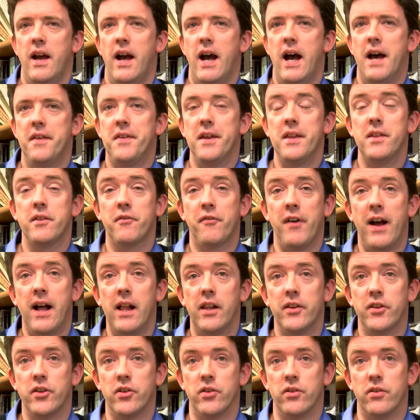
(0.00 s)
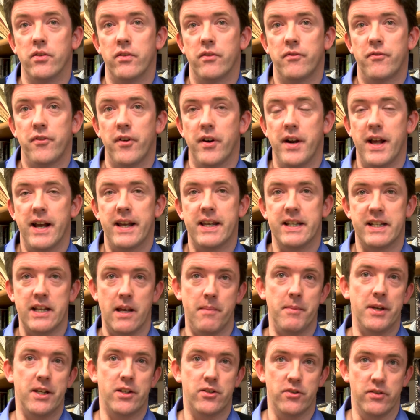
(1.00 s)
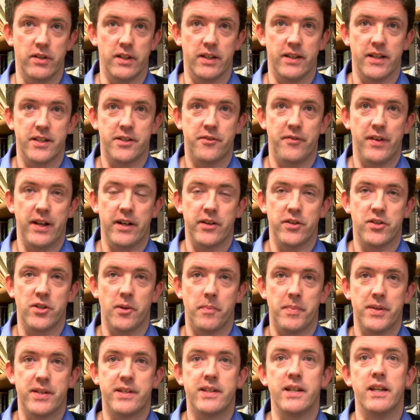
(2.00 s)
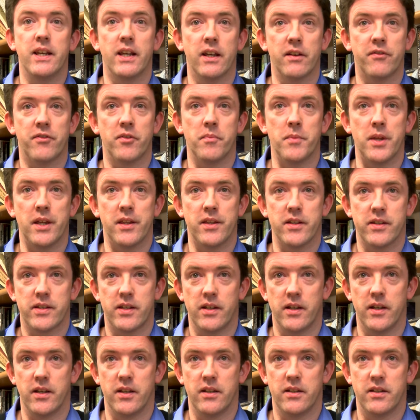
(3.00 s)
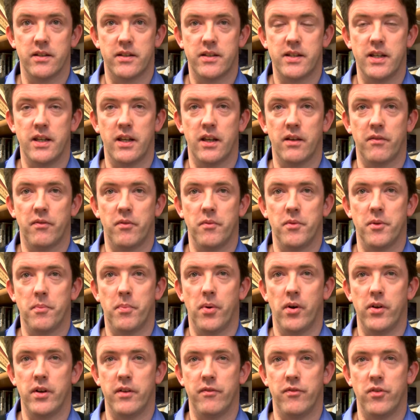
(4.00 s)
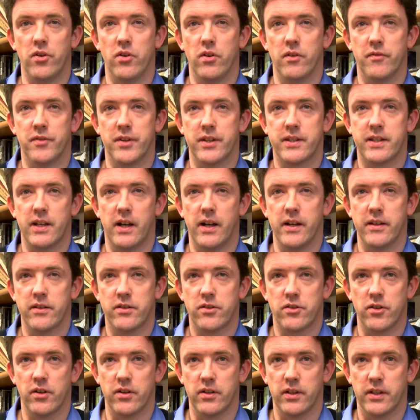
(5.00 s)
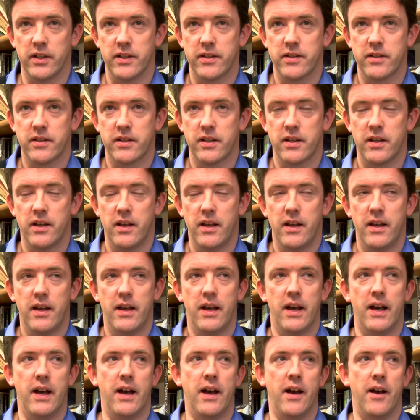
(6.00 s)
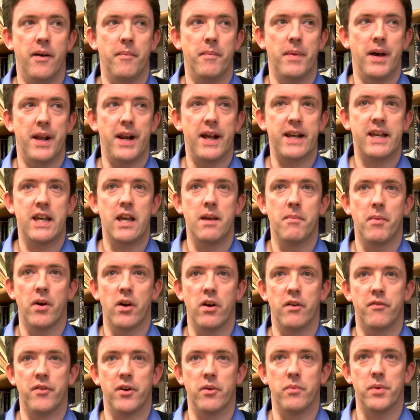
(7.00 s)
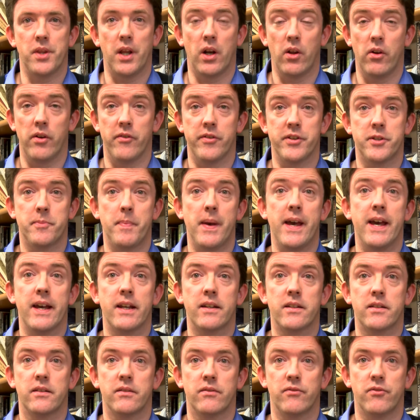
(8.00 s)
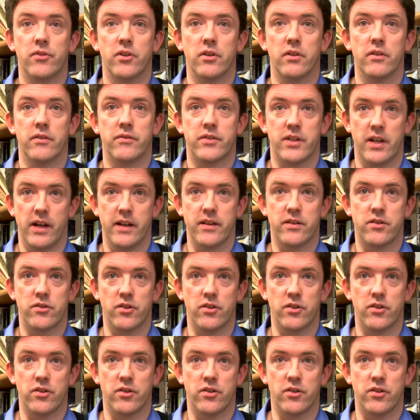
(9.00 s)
I think the value for an academic doing this fellowship is seeing it from the other side, is seeing it from the point of view of the science journalist. And I came out of it with a lot of respect for science